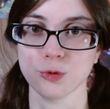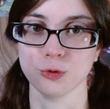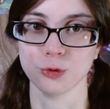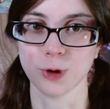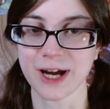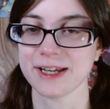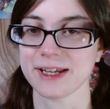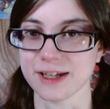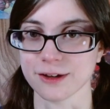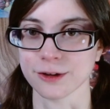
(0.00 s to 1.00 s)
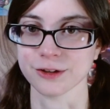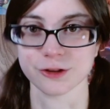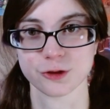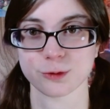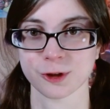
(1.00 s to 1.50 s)
write here in
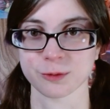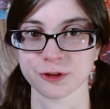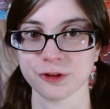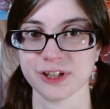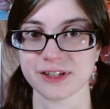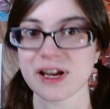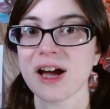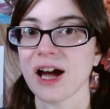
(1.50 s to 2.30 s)
this word balloon is,